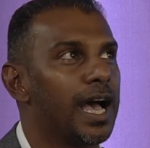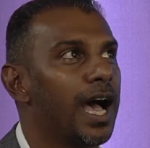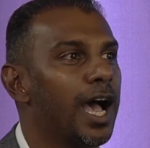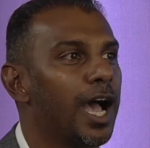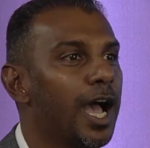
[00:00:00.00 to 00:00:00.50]

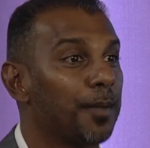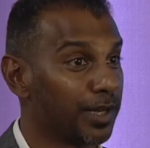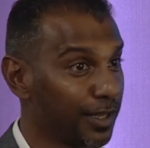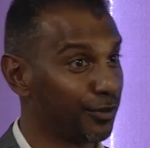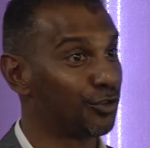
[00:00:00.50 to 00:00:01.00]
I'm going to
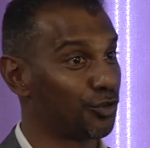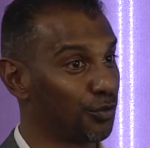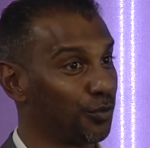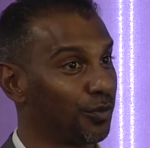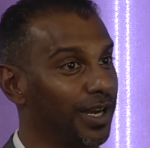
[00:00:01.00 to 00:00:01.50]
give you two,
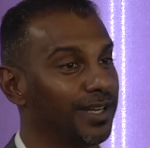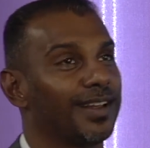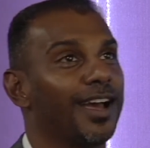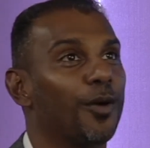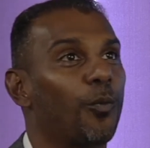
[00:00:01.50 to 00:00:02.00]
right?
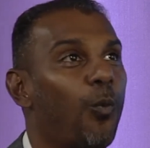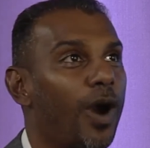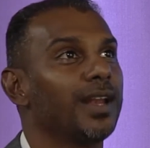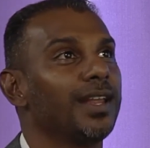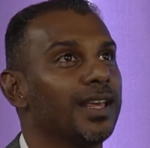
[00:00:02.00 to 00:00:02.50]

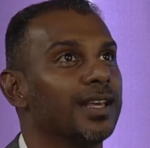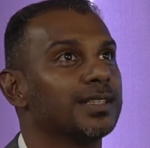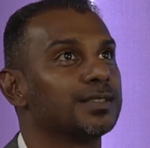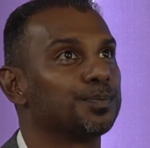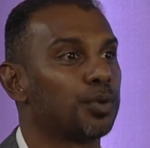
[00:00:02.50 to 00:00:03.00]
One
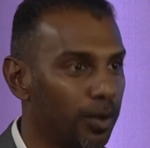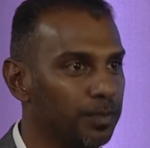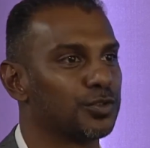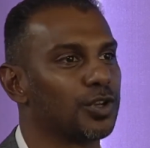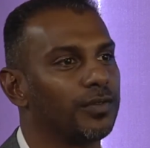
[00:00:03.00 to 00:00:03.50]
is problem
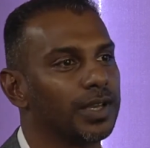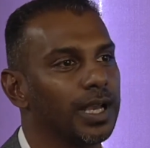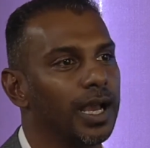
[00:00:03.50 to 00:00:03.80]
solving.